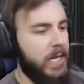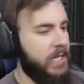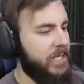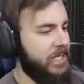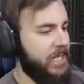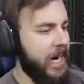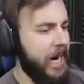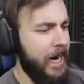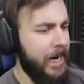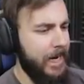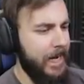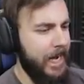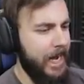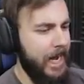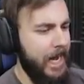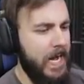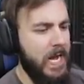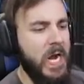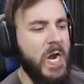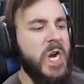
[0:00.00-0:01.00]

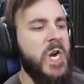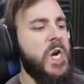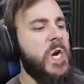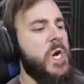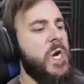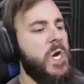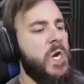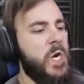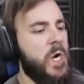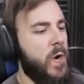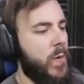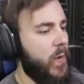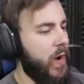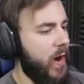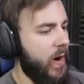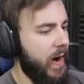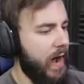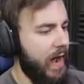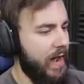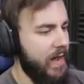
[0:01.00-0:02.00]
Charlie!
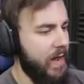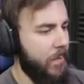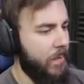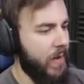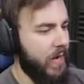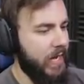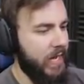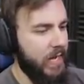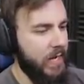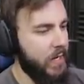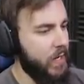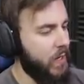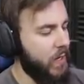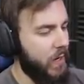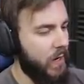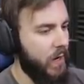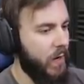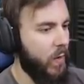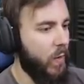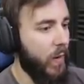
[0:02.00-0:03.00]
Where are you, buddy?
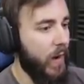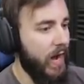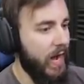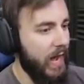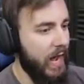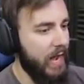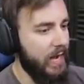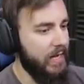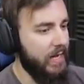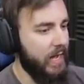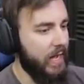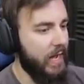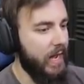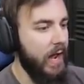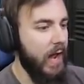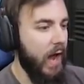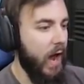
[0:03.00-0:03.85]
Where are you?